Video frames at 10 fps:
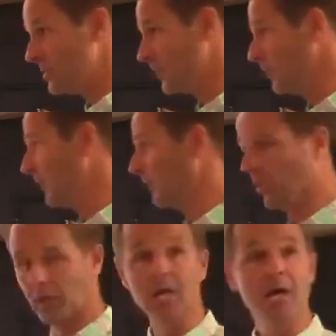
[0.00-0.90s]
to it
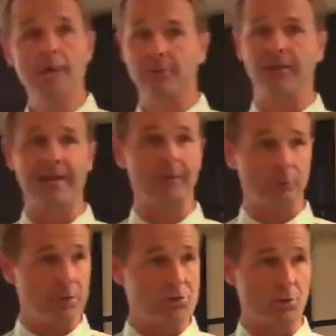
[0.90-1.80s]
or providing
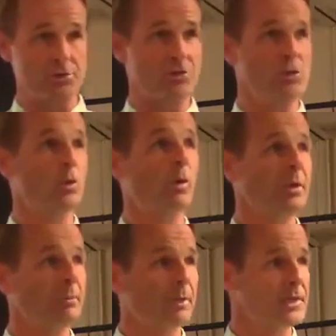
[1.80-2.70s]
resources, do you want
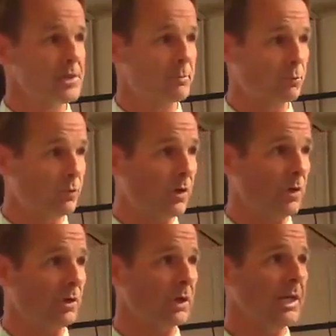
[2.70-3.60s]
me to play some
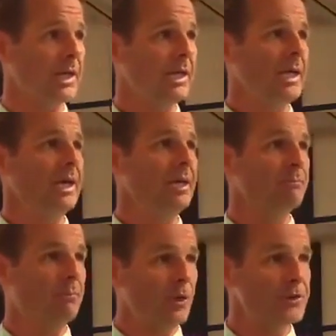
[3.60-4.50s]
role
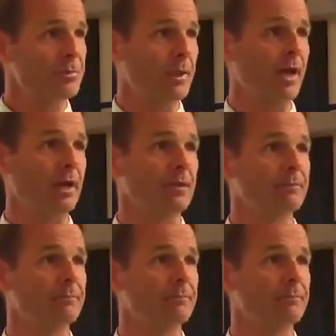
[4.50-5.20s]
in multiplying?